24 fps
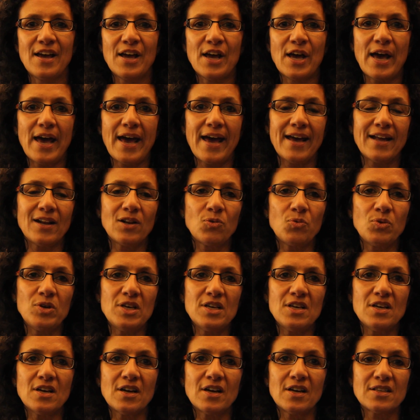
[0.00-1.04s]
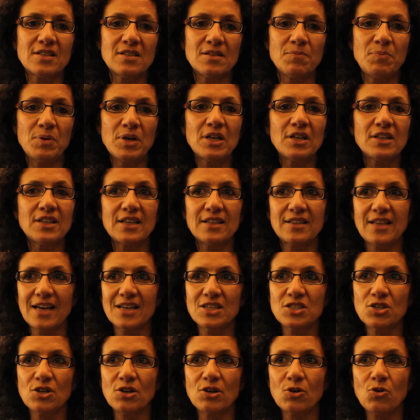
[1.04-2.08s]
and we uh, build and
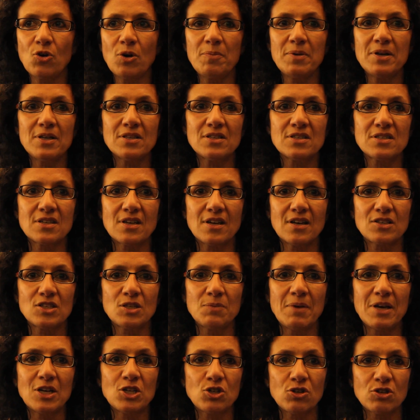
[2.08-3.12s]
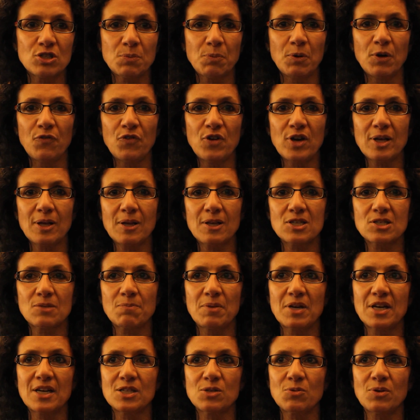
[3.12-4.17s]
test our equipment to make sure it's perfect
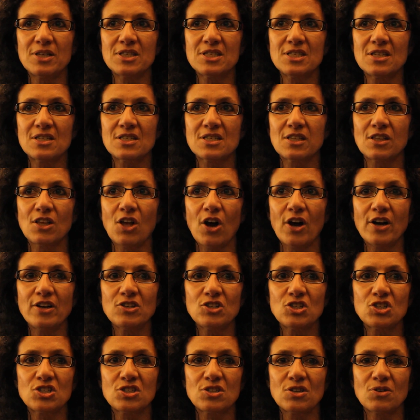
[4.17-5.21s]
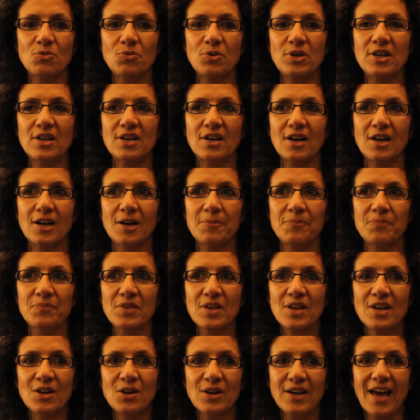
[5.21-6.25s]
because once it's launched, we um,
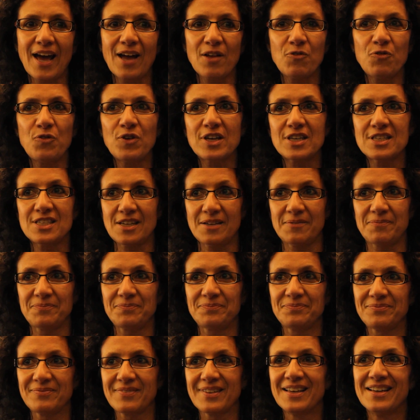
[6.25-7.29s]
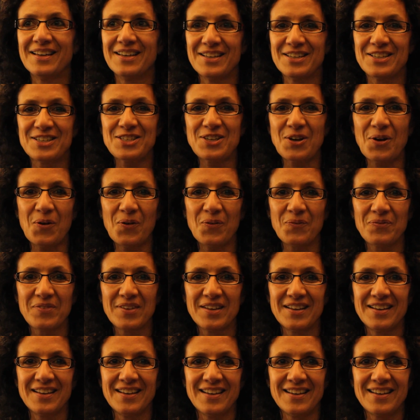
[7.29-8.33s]
can't fix it. So
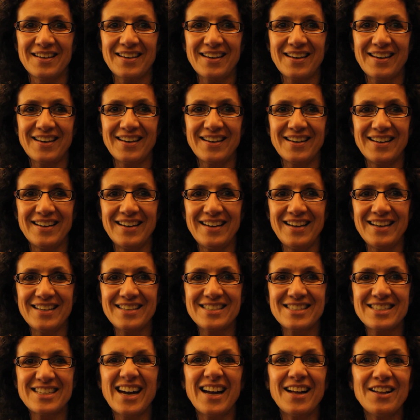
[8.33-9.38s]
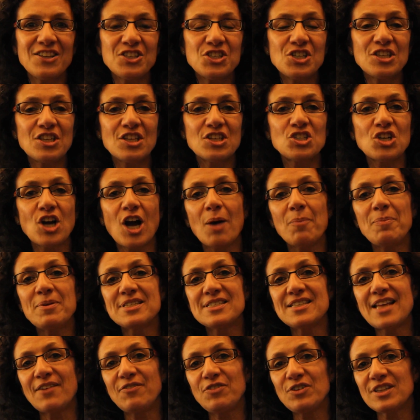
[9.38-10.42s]
uh, it's challenging. The job is
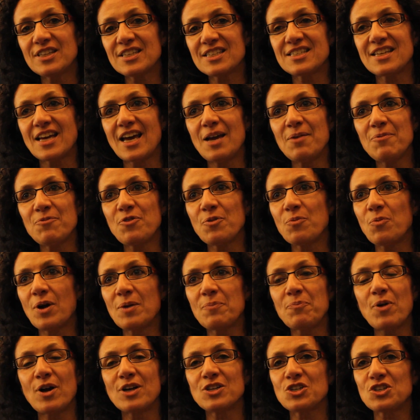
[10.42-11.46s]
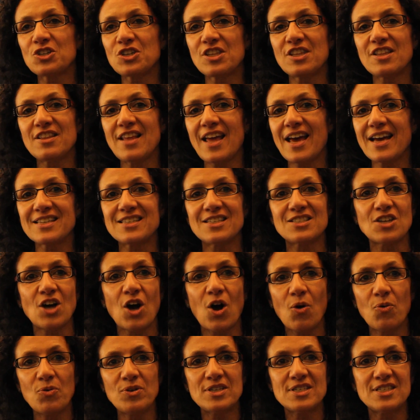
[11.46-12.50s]
never the same from one project to the next. It's
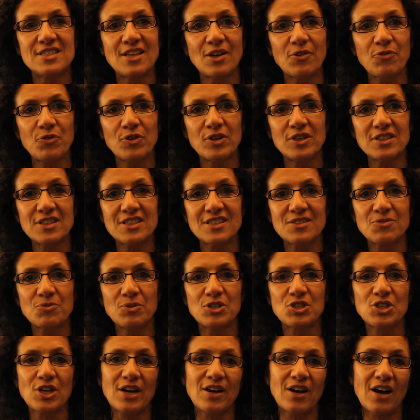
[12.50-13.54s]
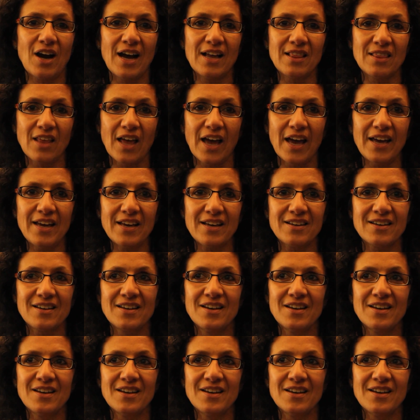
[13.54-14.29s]
always different, which I, I like.